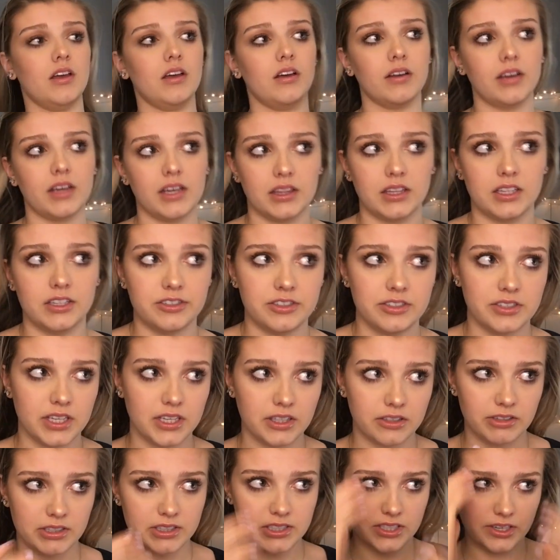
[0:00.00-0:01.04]
Okay, and then just take
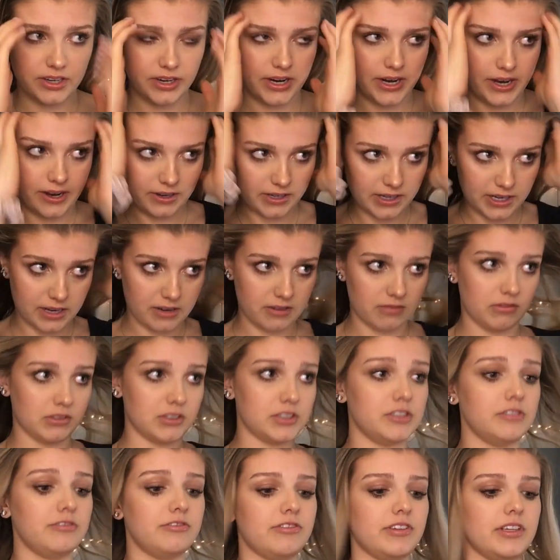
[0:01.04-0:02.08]
the rest of your hair down
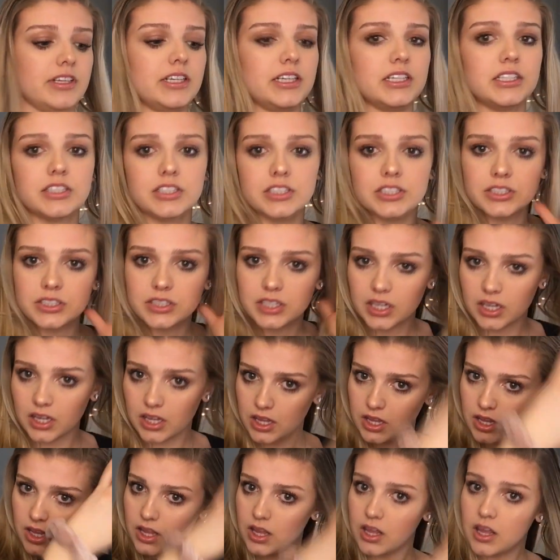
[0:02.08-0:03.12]
once you've finished
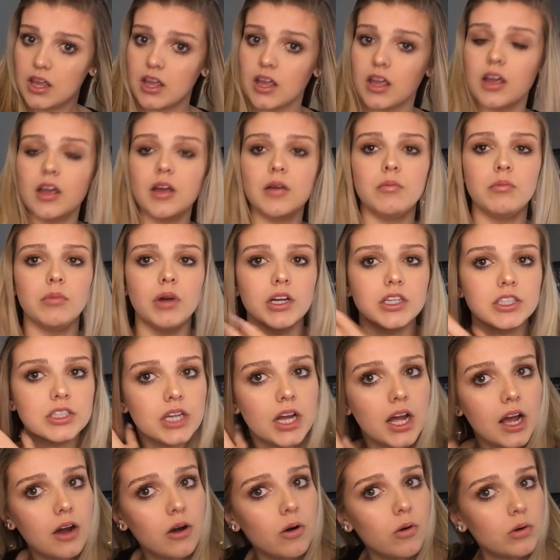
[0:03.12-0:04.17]
and brush it
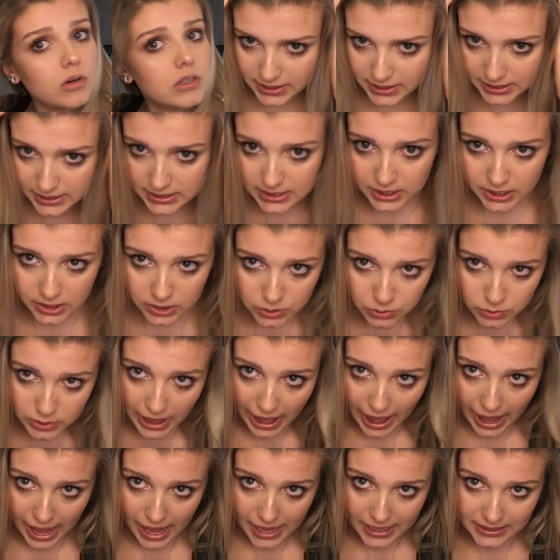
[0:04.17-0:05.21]
out. that's how you do
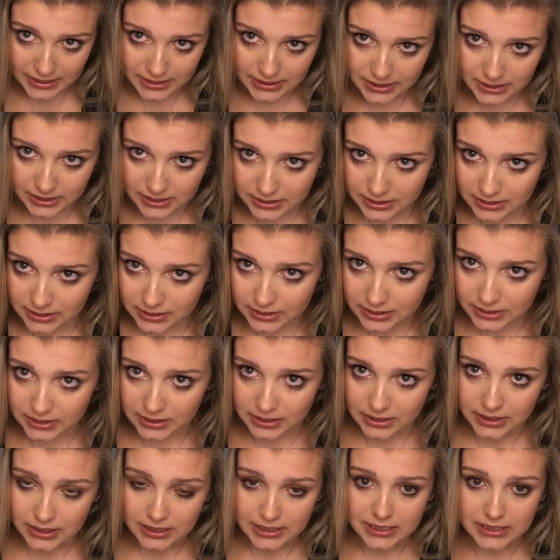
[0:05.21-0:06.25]
that.
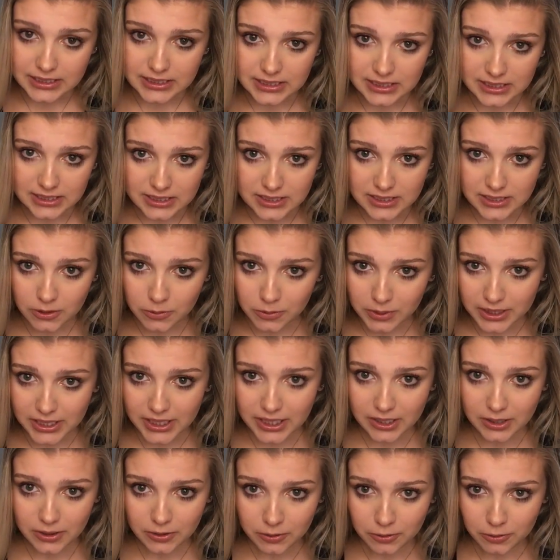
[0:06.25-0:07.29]
Isn't it so
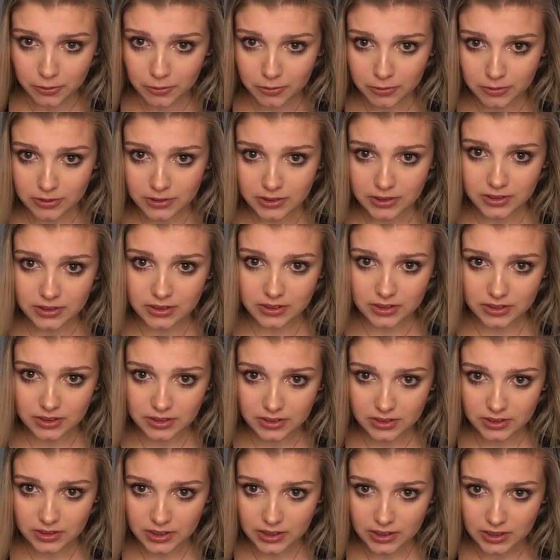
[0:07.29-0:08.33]
cute?
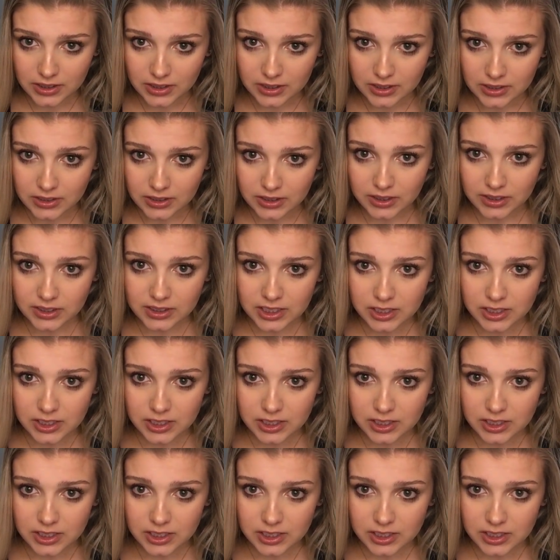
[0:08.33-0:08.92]
look,